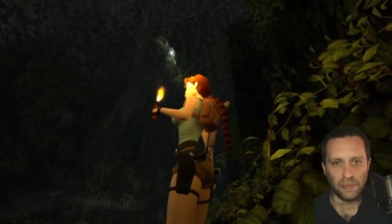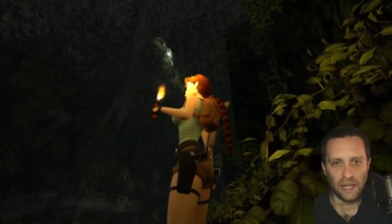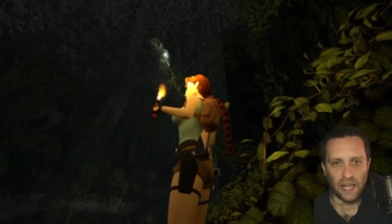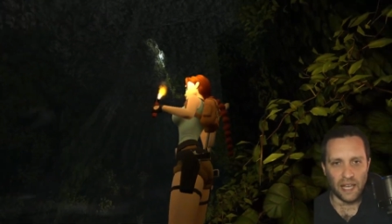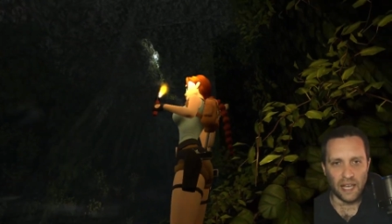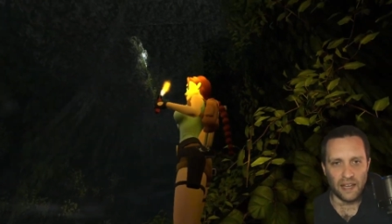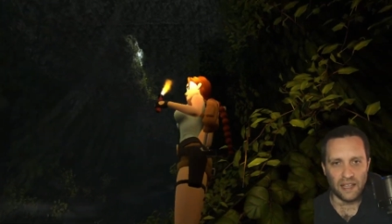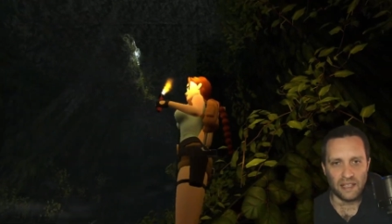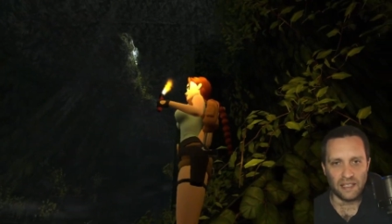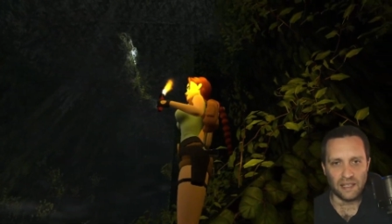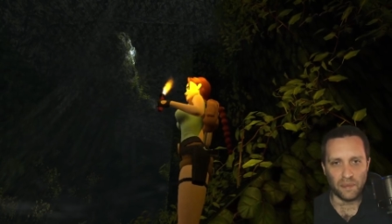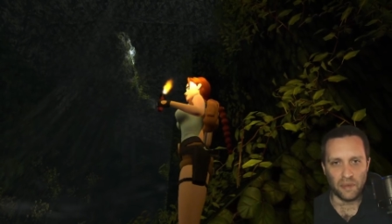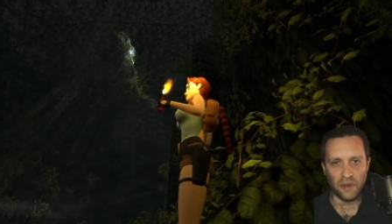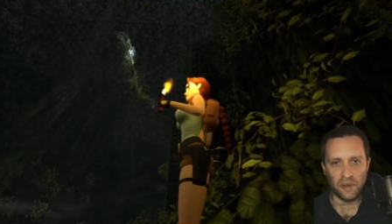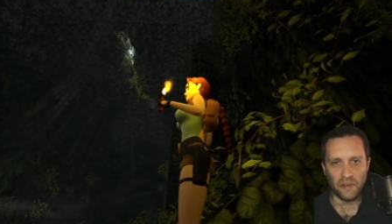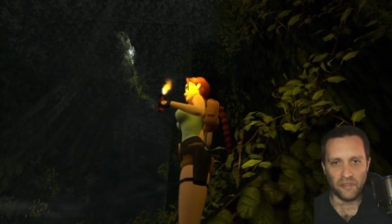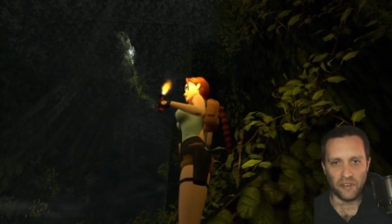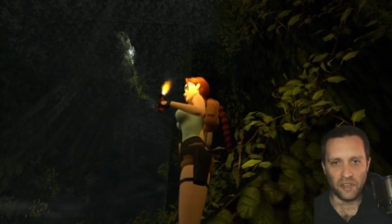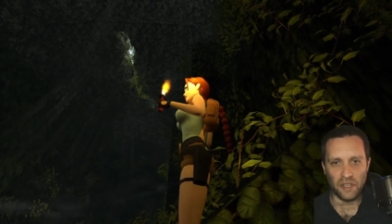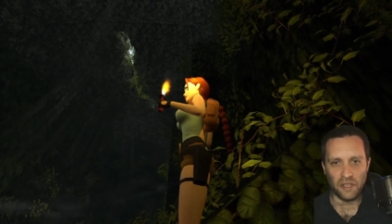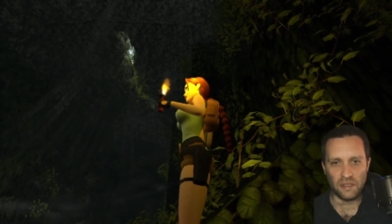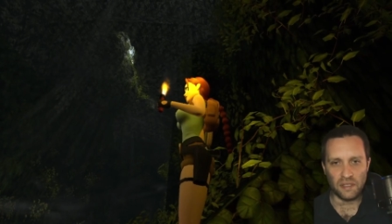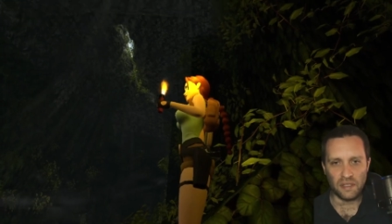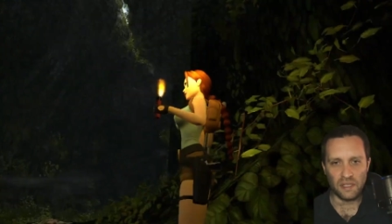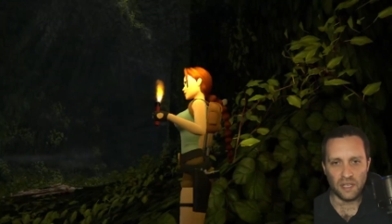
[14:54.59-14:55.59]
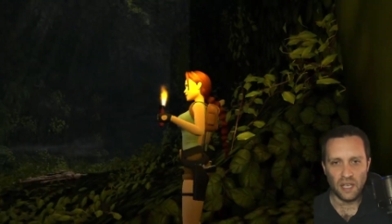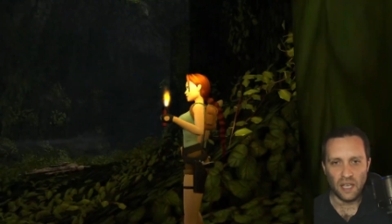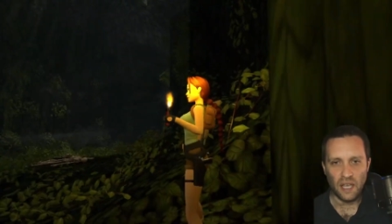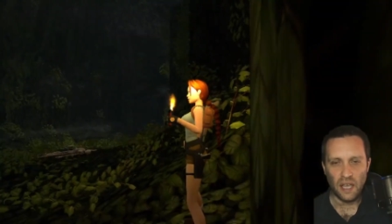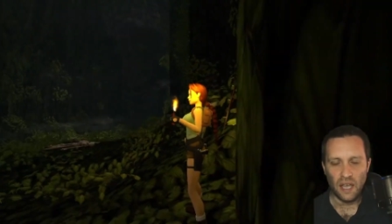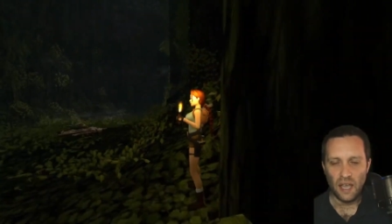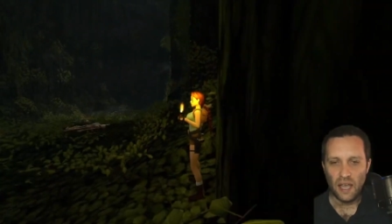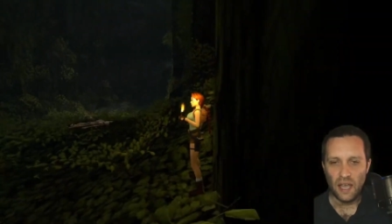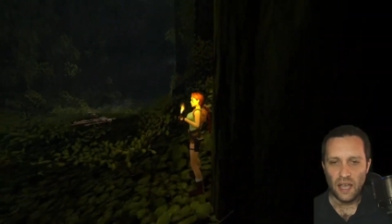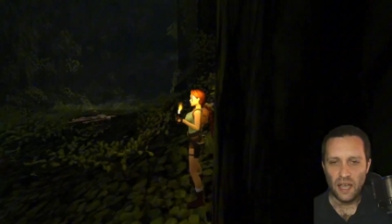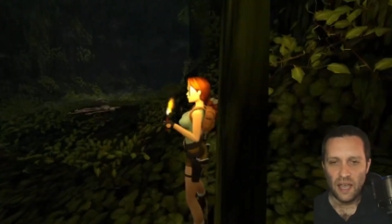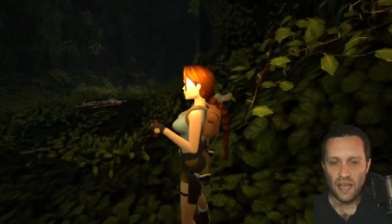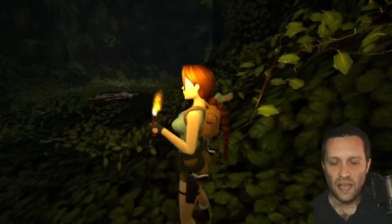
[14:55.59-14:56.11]
line is above us.
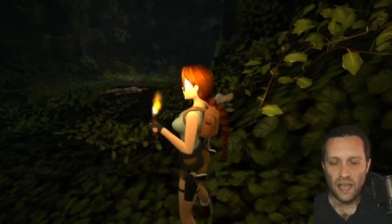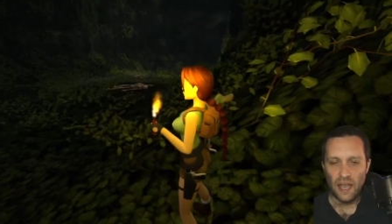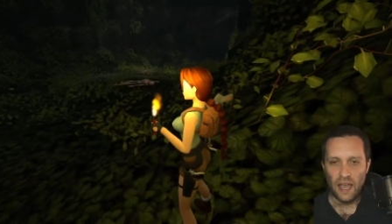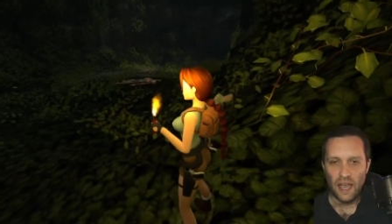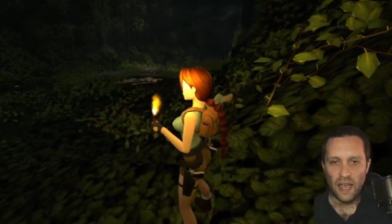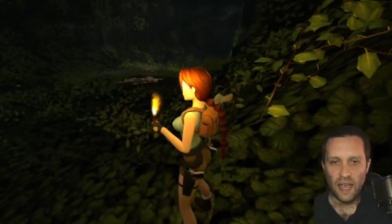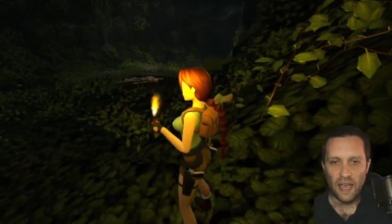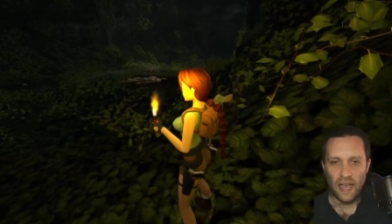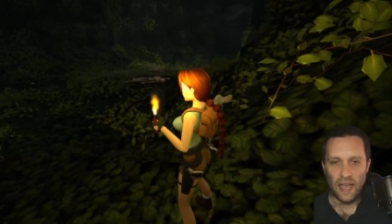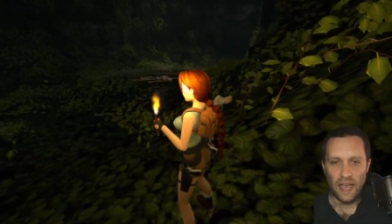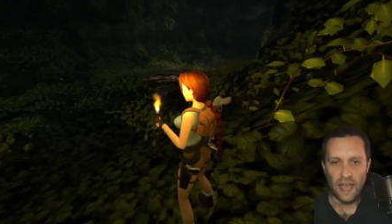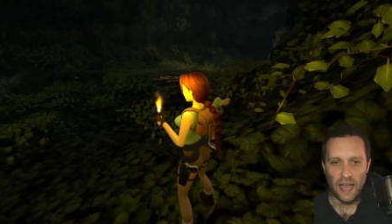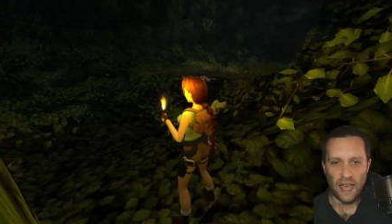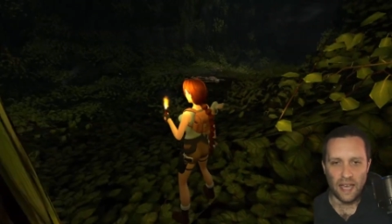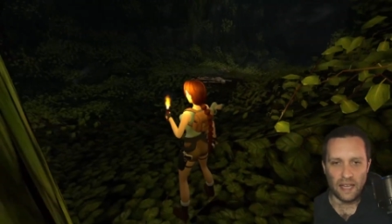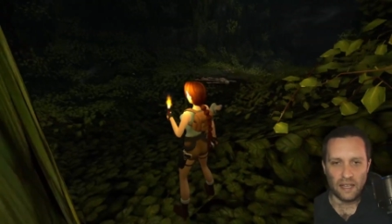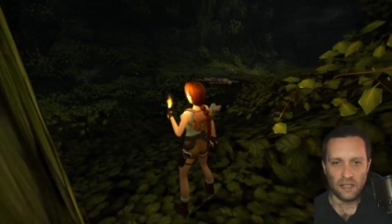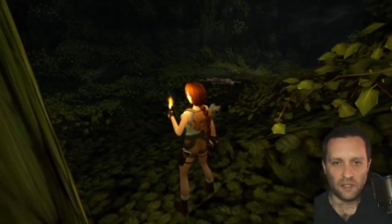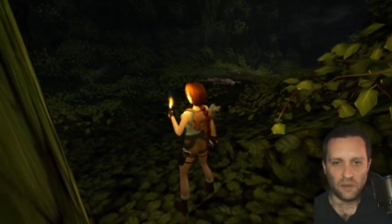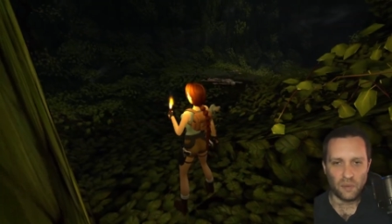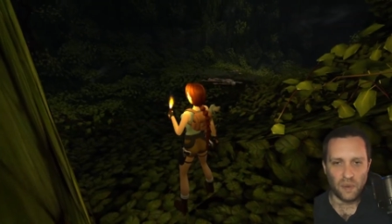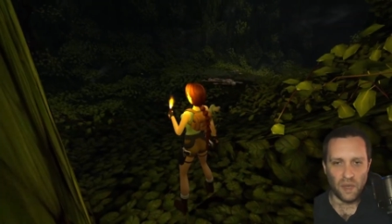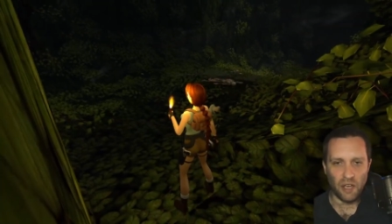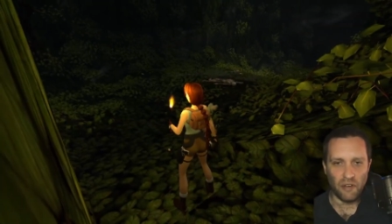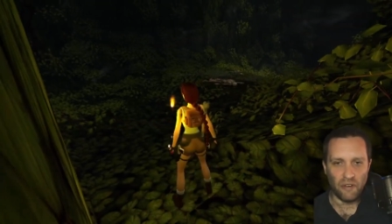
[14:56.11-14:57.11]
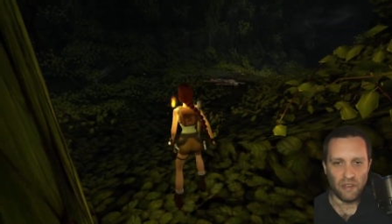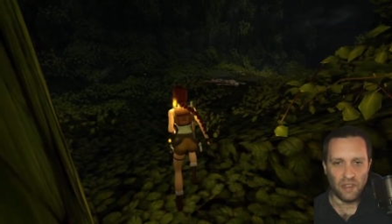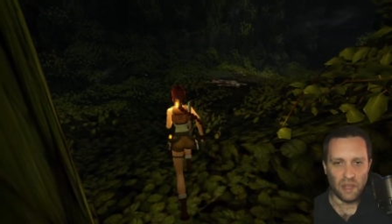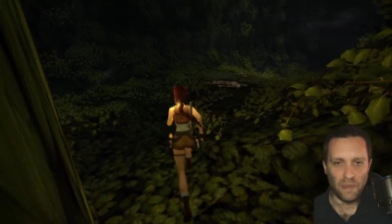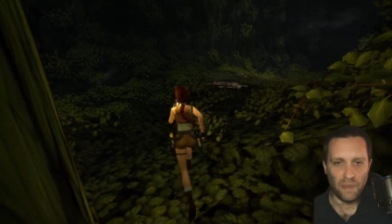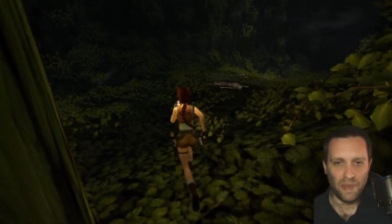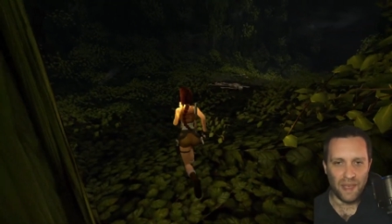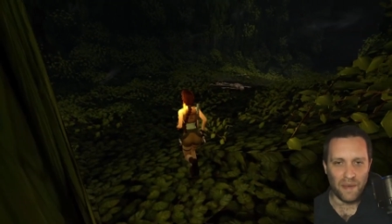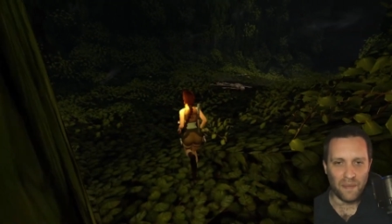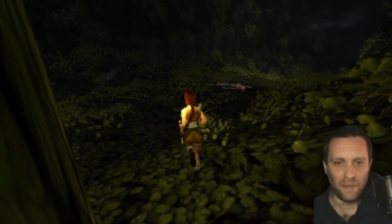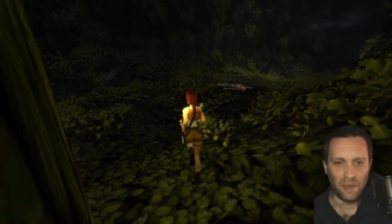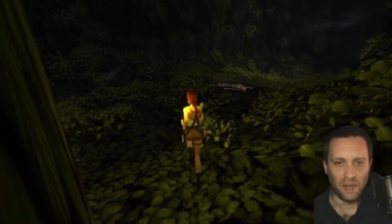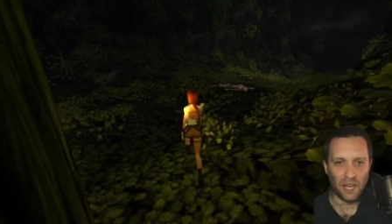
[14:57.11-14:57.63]
And we are in the
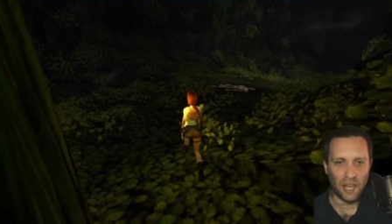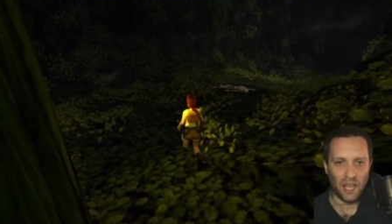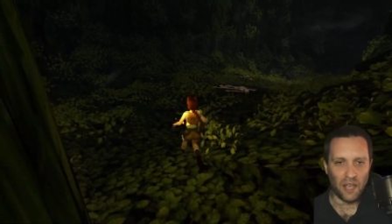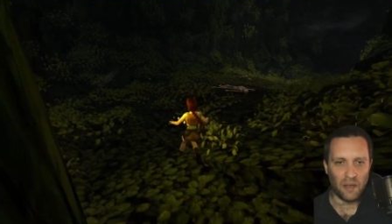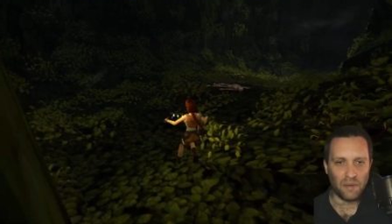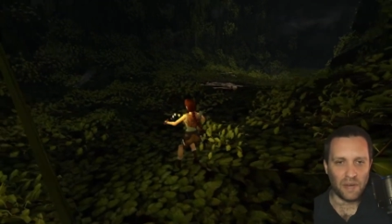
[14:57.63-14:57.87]
pit below.